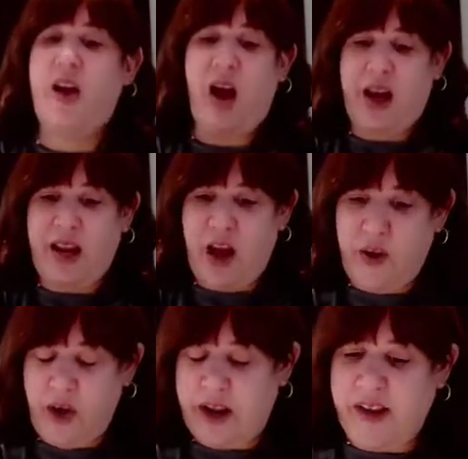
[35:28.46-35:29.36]

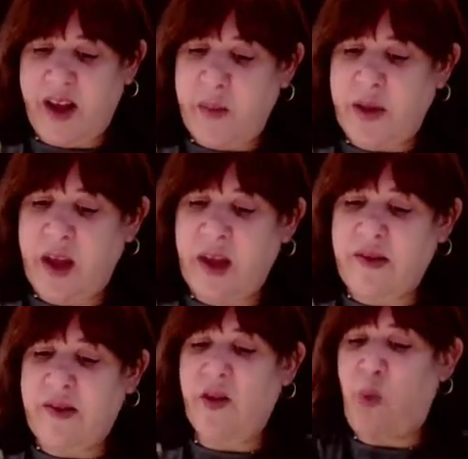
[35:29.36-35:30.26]
Another example
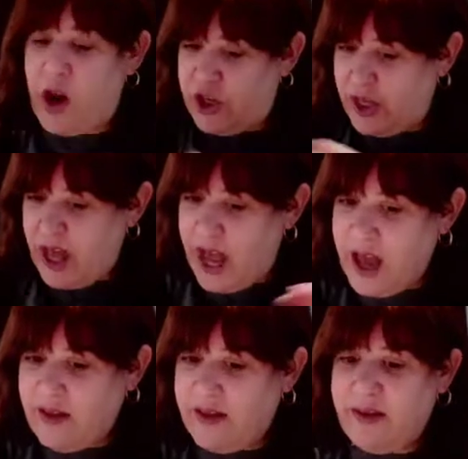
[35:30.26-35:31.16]
is you washing the
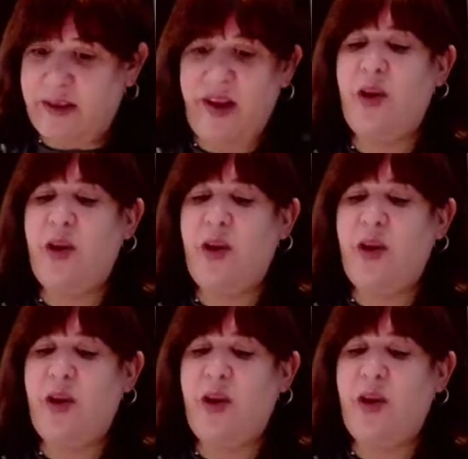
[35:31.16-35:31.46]
hands.